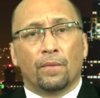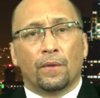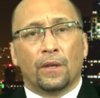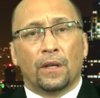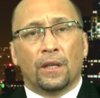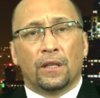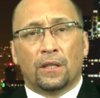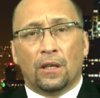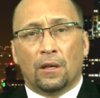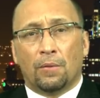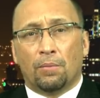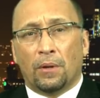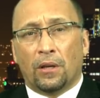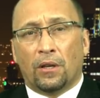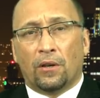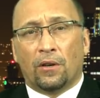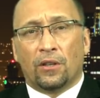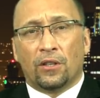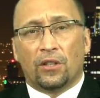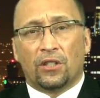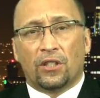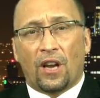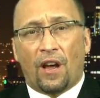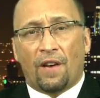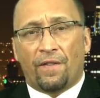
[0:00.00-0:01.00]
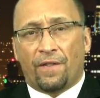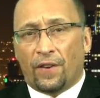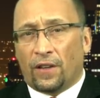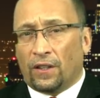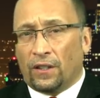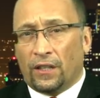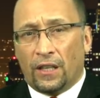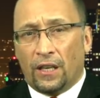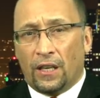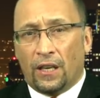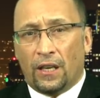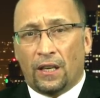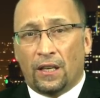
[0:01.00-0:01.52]
Is it because
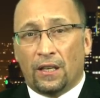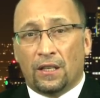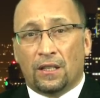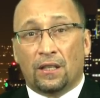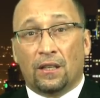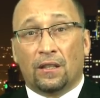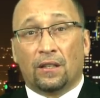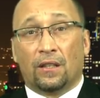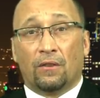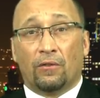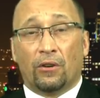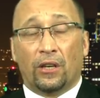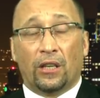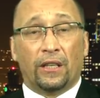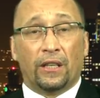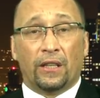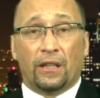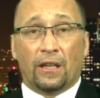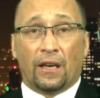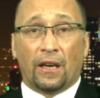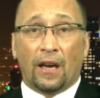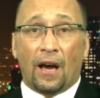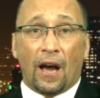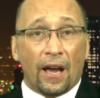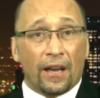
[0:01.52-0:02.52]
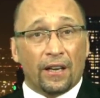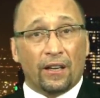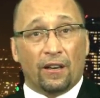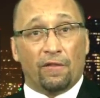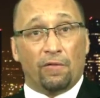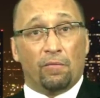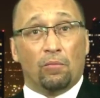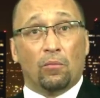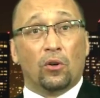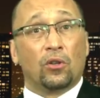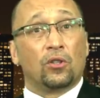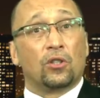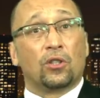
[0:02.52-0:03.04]
Shafilea isn't really the kind of
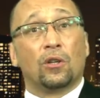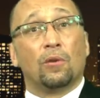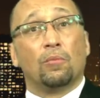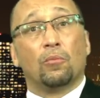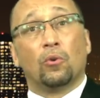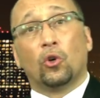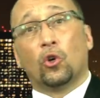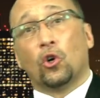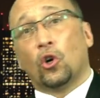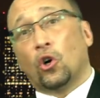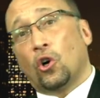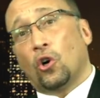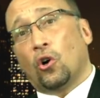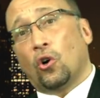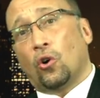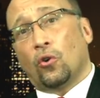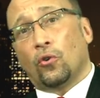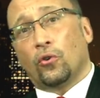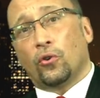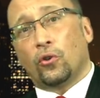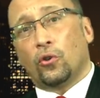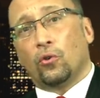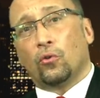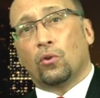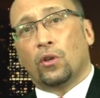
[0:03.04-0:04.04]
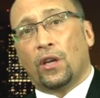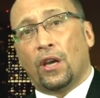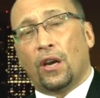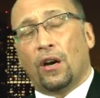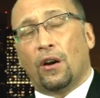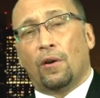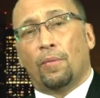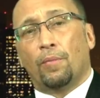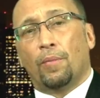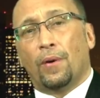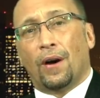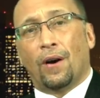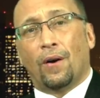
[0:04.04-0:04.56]
Muslim girl you care
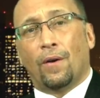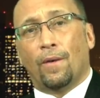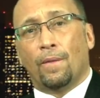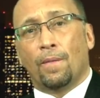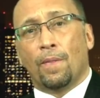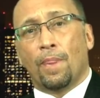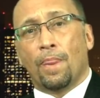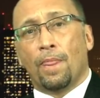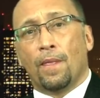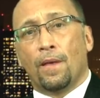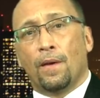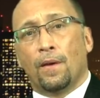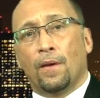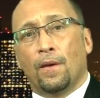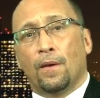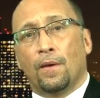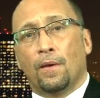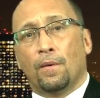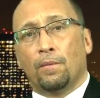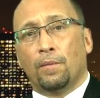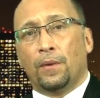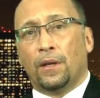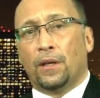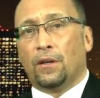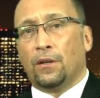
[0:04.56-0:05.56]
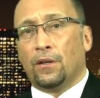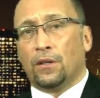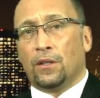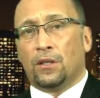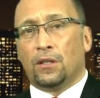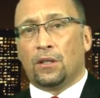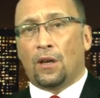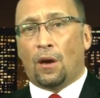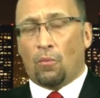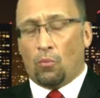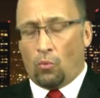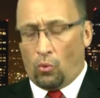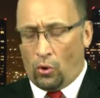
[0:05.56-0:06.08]
about? Because
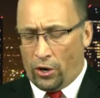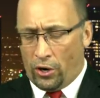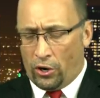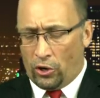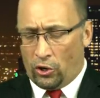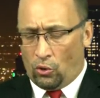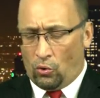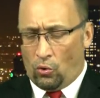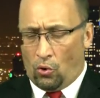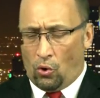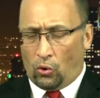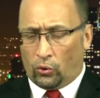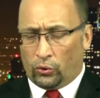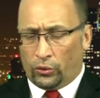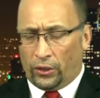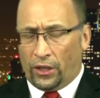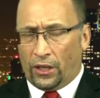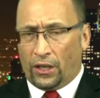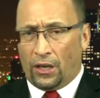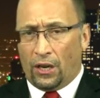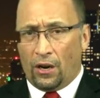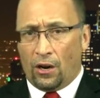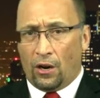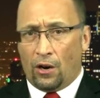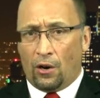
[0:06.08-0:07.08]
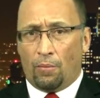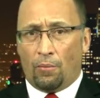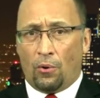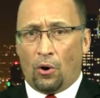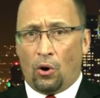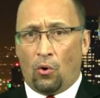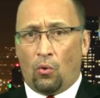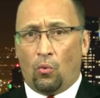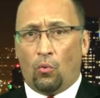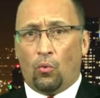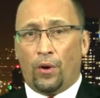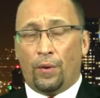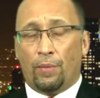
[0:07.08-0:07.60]
somewhere you only care
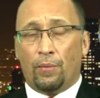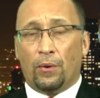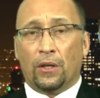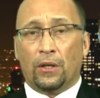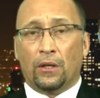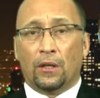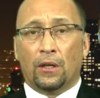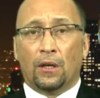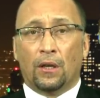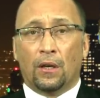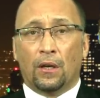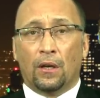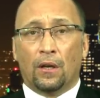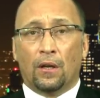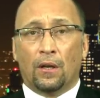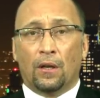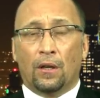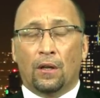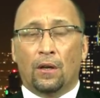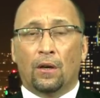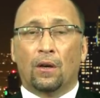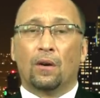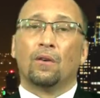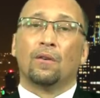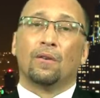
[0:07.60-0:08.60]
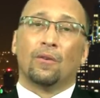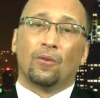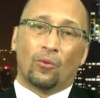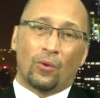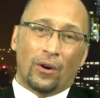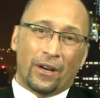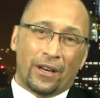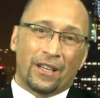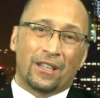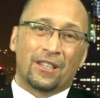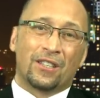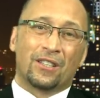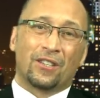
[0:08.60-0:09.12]
about women
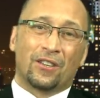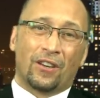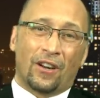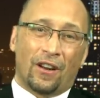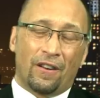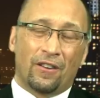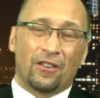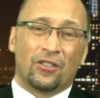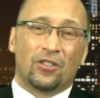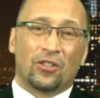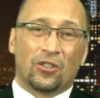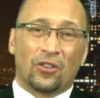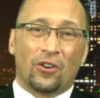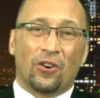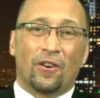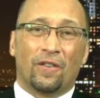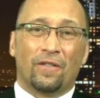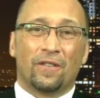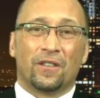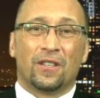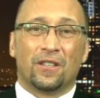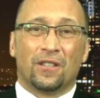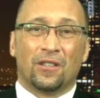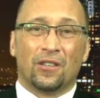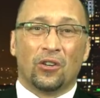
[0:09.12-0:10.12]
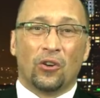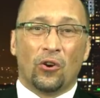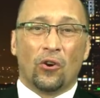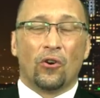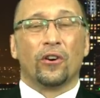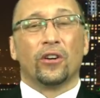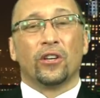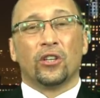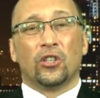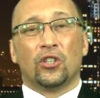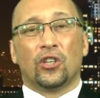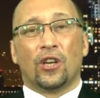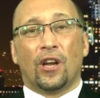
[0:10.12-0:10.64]
when it ser serves your
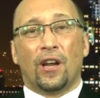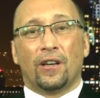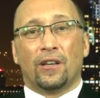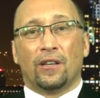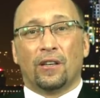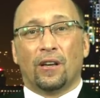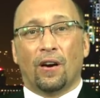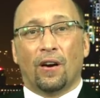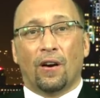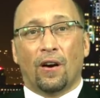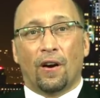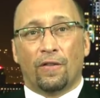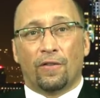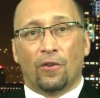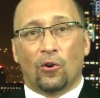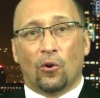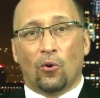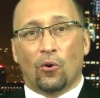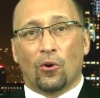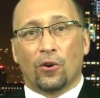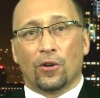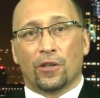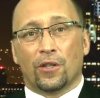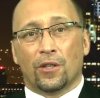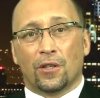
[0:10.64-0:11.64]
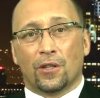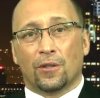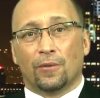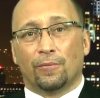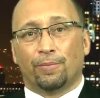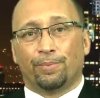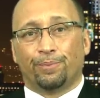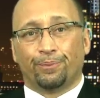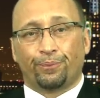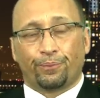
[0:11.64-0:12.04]
agenda, of course.